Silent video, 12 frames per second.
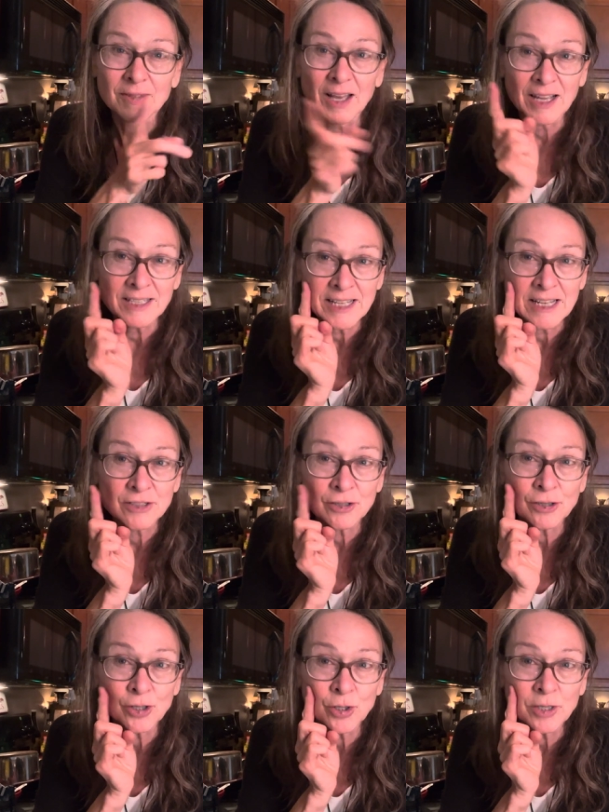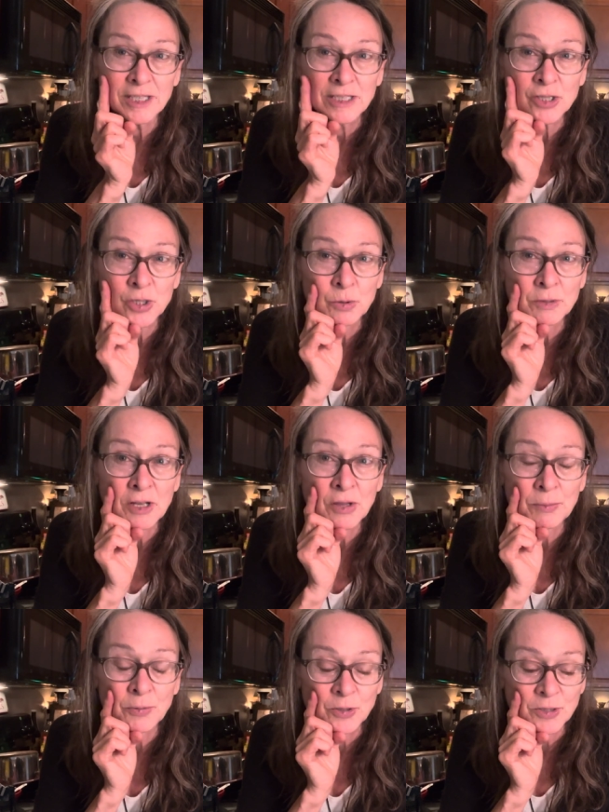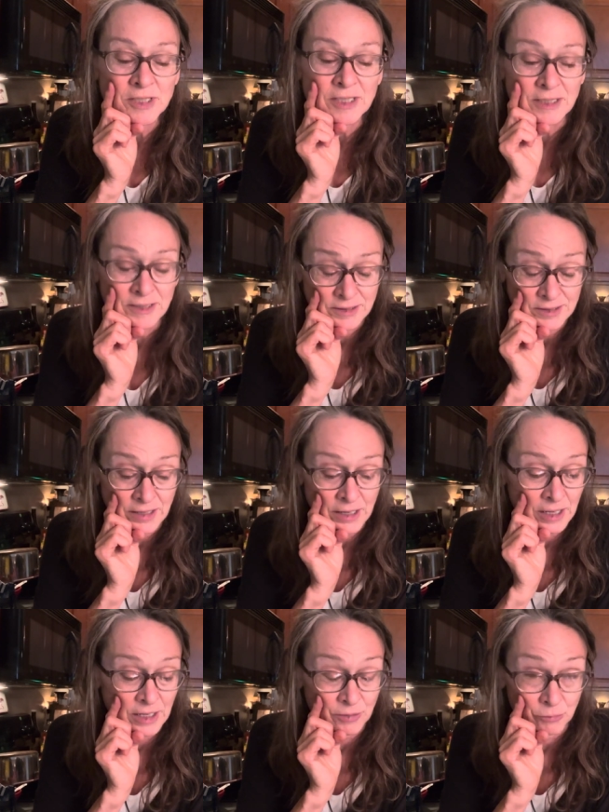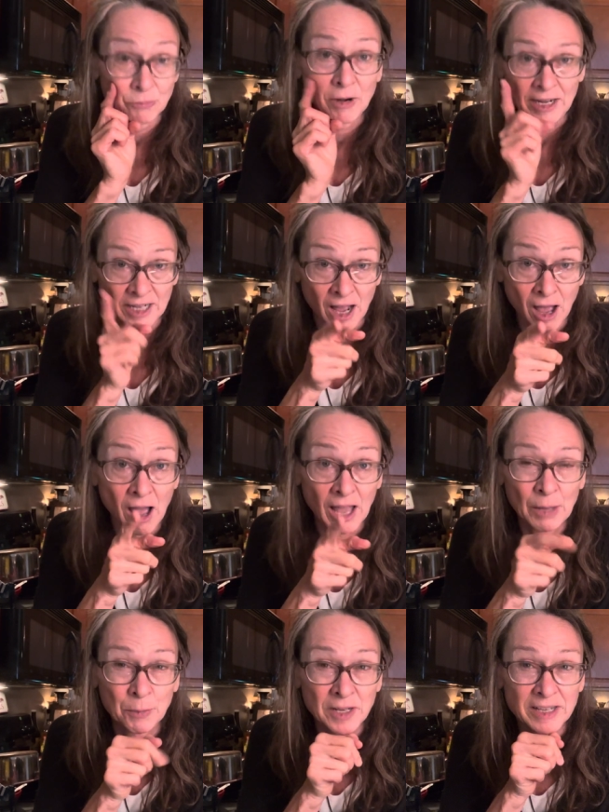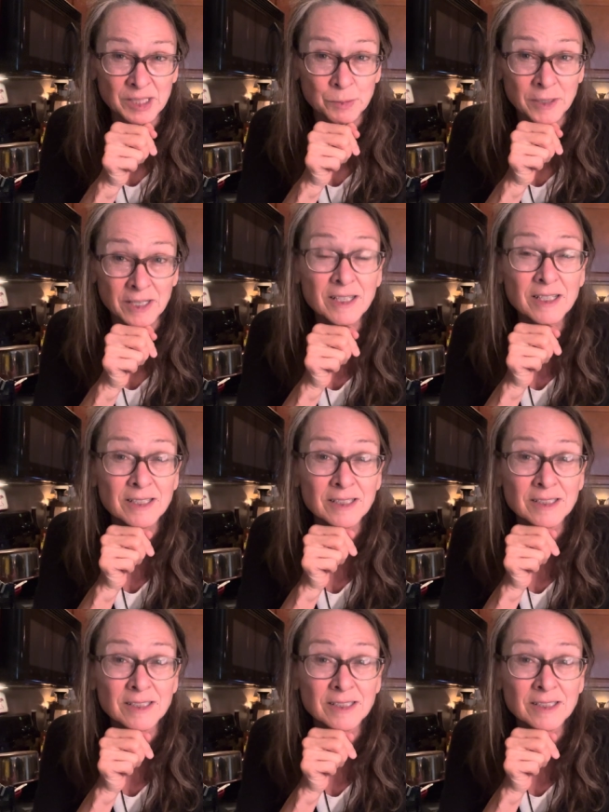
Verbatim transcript: I tend to look into another person's uh, right eye when I speak.